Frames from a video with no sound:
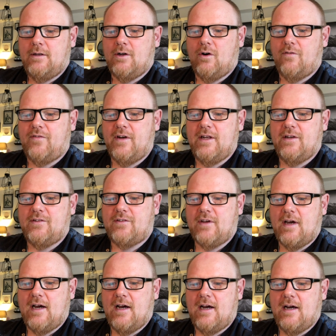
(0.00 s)
know, if it is,
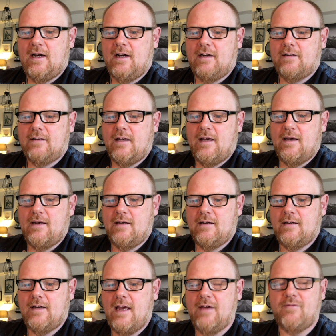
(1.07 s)

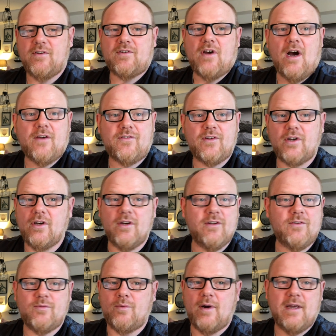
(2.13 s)
if it's cost of
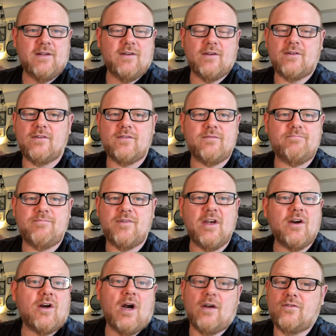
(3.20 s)
goods, right? Like say
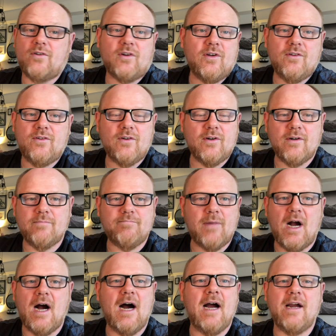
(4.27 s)
your cost of goods are
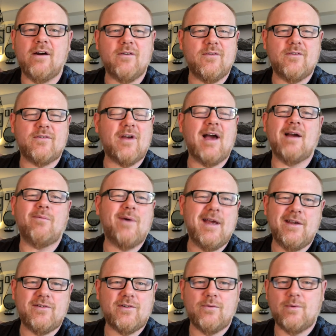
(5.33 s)
high or there's high
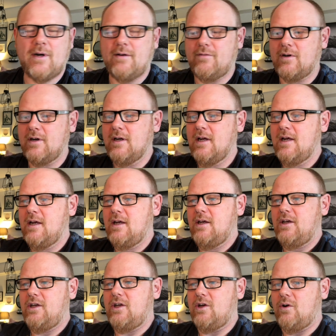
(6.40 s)
waste or whatever,
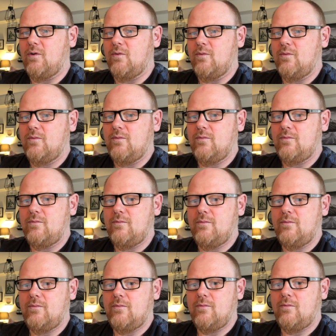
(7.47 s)
you know,
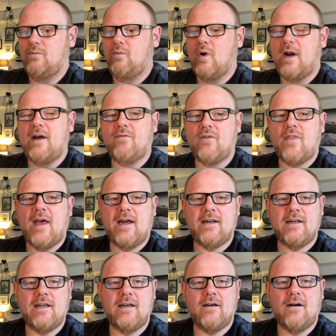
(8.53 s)
whatever
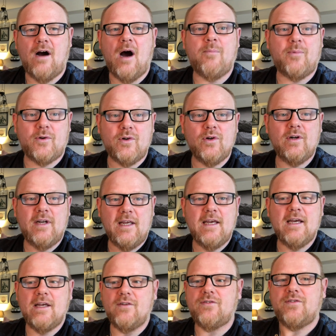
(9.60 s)
that opportunity
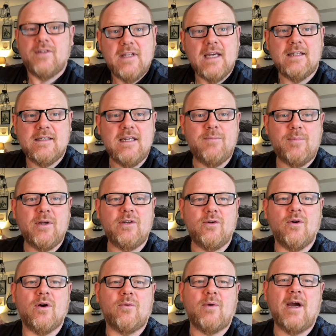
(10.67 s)
is, dig deep
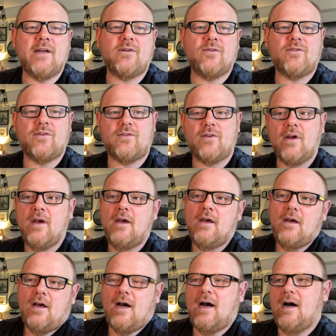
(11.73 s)
into it, right? Don't just,
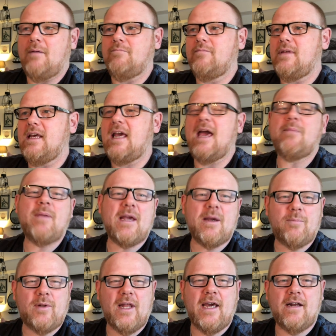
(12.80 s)
you can't make a
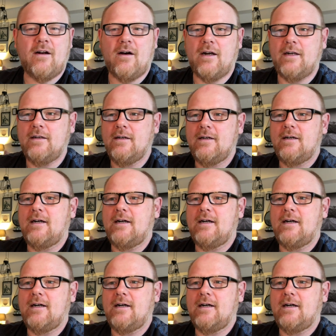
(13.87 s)
plan on,